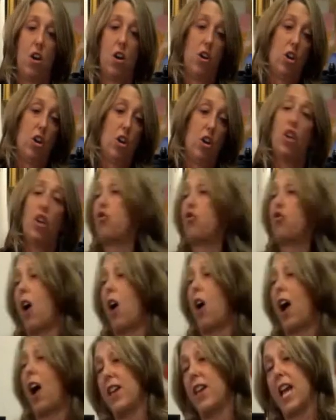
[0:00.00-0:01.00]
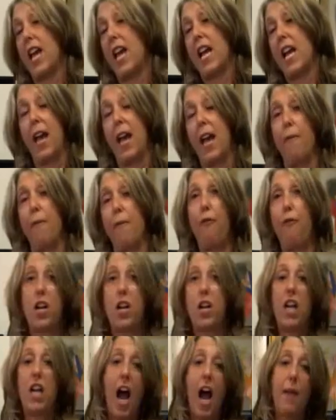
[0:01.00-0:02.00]
took the driving exam 4
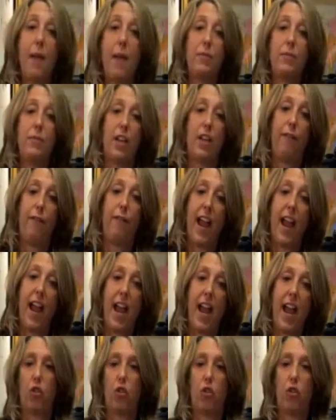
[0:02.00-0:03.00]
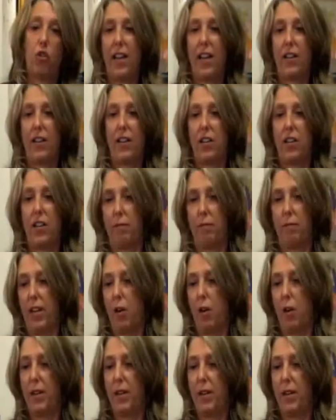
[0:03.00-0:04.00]
times and failed, or you had to,
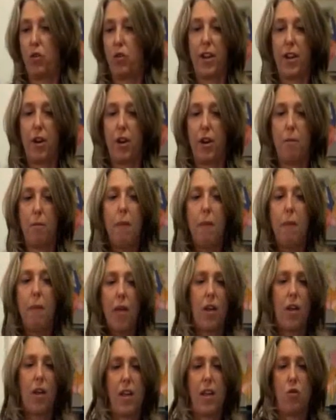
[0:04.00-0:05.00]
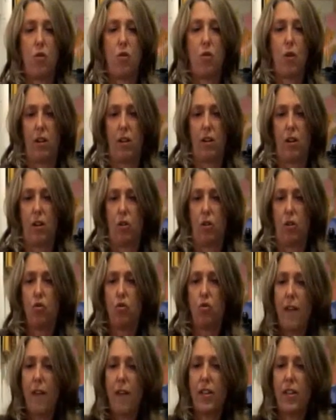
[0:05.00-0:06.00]
be taught by your mother and then you had to go to
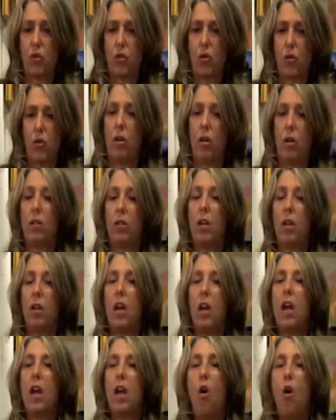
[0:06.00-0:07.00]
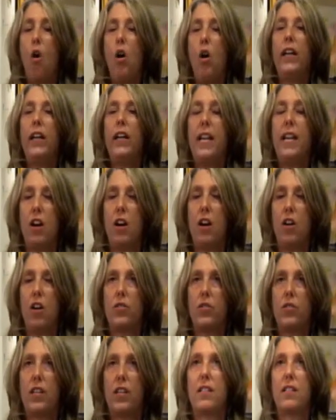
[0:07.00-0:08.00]
driving school. All he
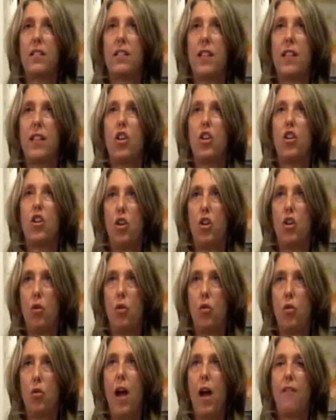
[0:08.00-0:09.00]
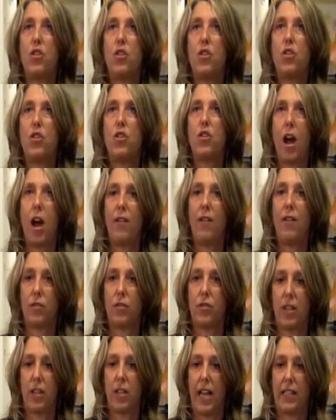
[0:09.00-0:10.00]
knows is that you have a
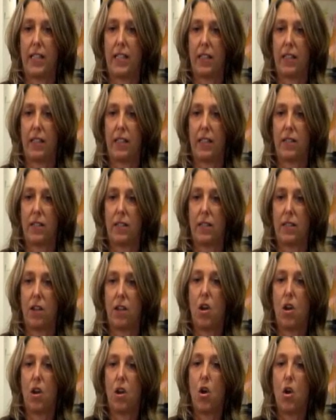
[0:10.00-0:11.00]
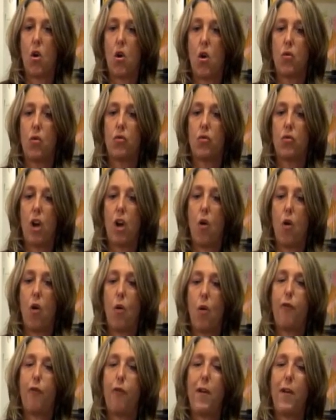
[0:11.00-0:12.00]
driver's license. So
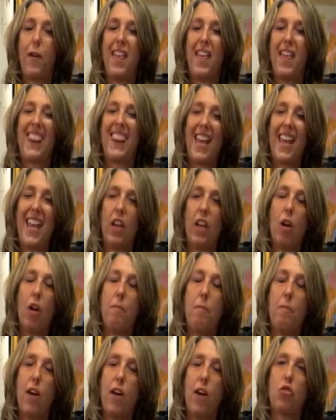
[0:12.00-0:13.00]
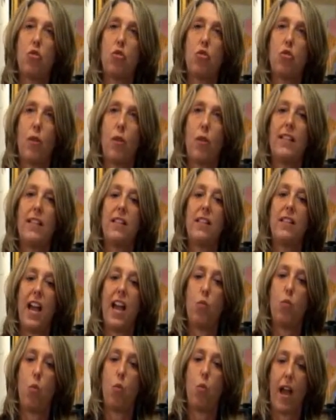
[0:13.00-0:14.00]
if we think about grades in
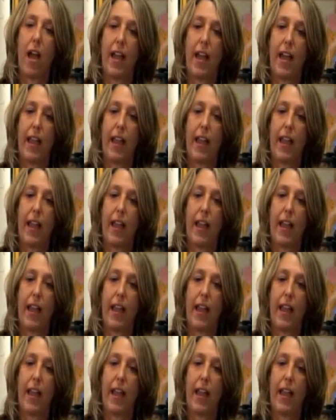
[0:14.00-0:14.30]
that way,